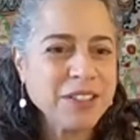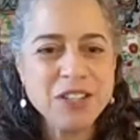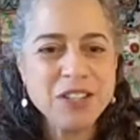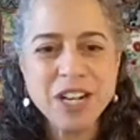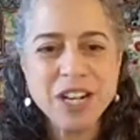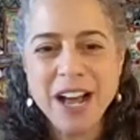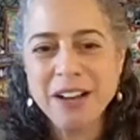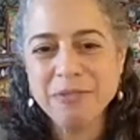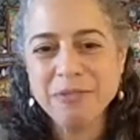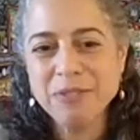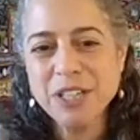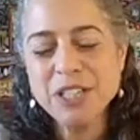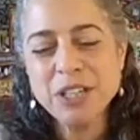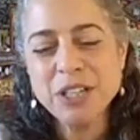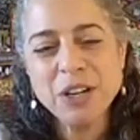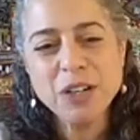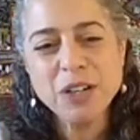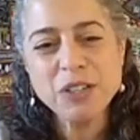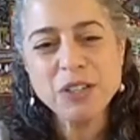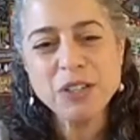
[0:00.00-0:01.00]
Jha
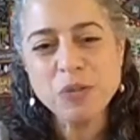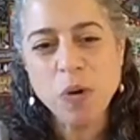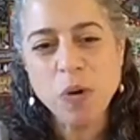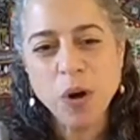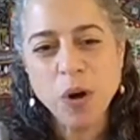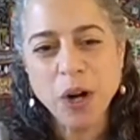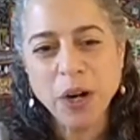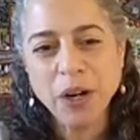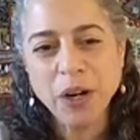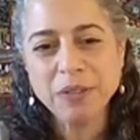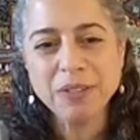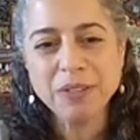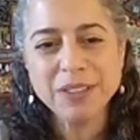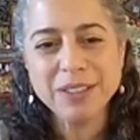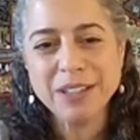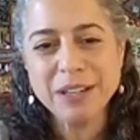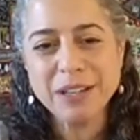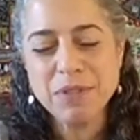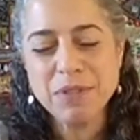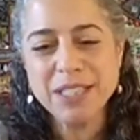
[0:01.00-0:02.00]
researched, or
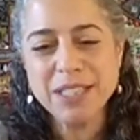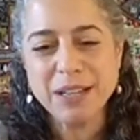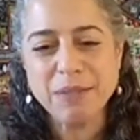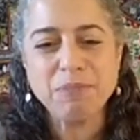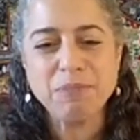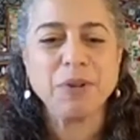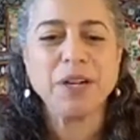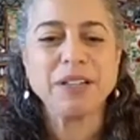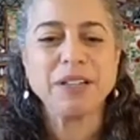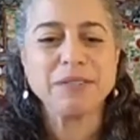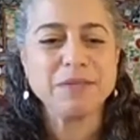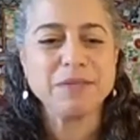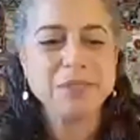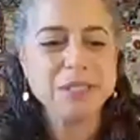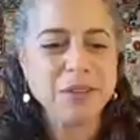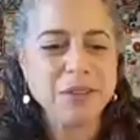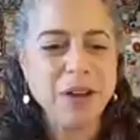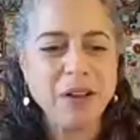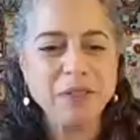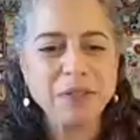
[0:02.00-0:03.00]
could it be separate?
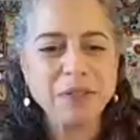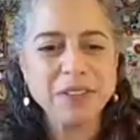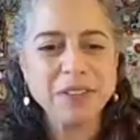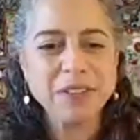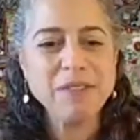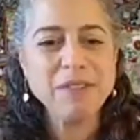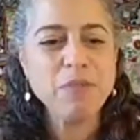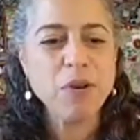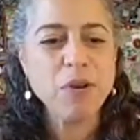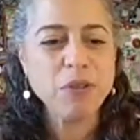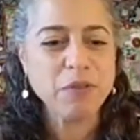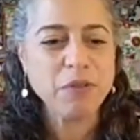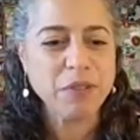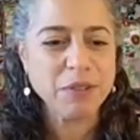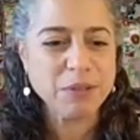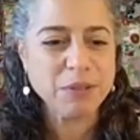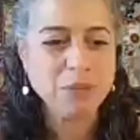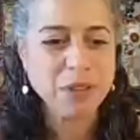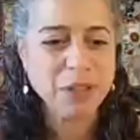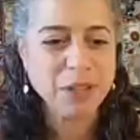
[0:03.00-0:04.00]
So I'll leave both of
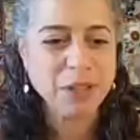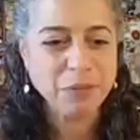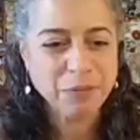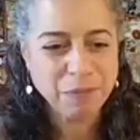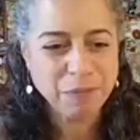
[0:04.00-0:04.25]
those with you.